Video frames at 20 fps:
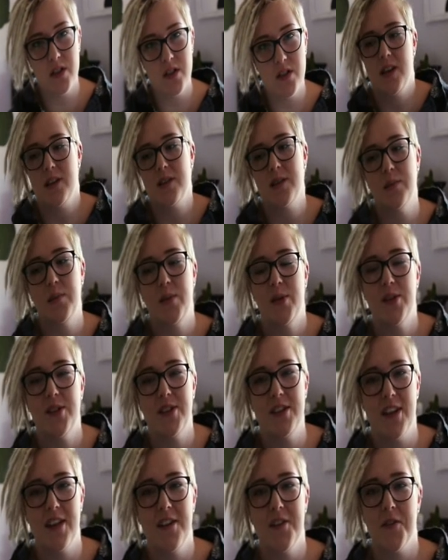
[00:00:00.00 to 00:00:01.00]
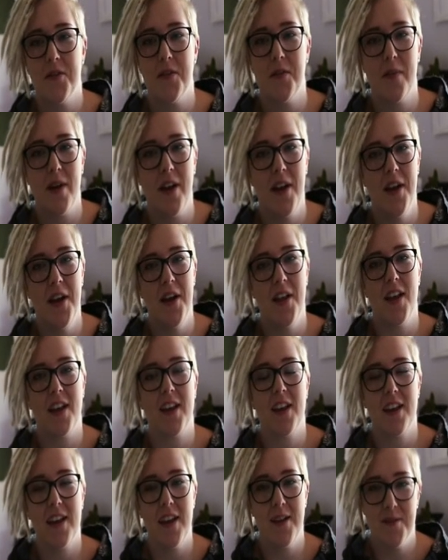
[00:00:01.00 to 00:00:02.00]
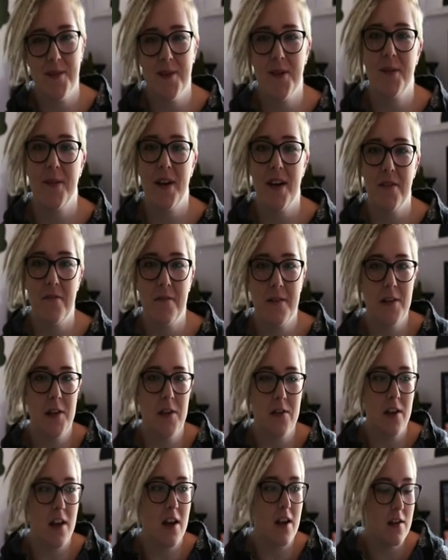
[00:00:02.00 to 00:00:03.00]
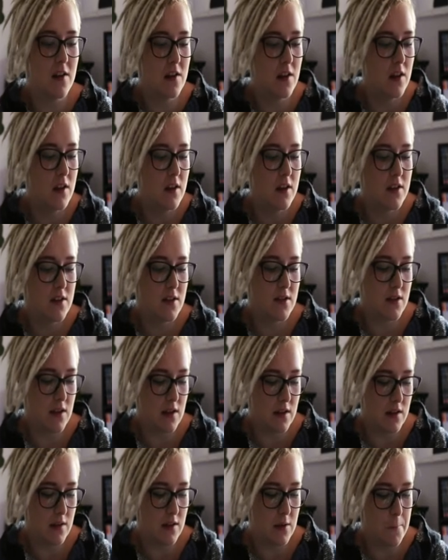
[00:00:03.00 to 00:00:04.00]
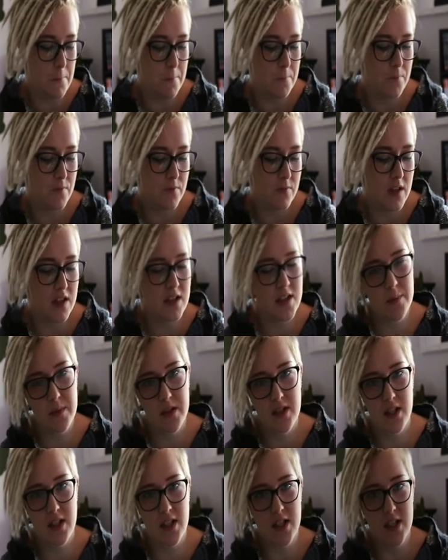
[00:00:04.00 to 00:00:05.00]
It doesn't put dandruff in my hair, like it keeps it away for longer. So that's something to